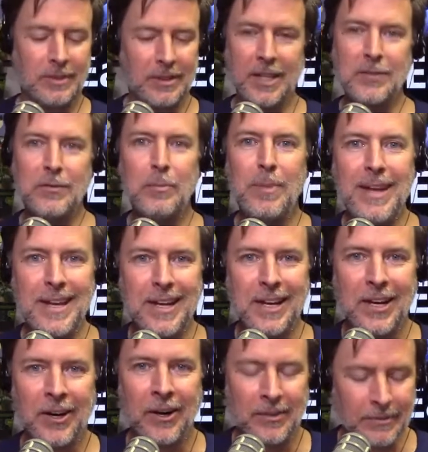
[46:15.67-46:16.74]
Thanks for being
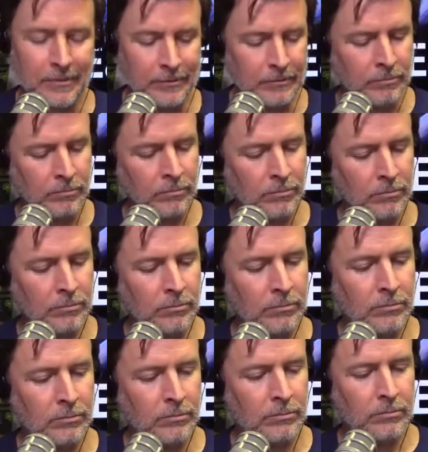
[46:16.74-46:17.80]
here.
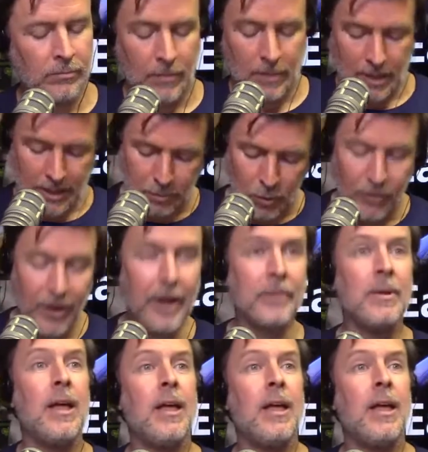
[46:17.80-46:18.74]
Let's move on.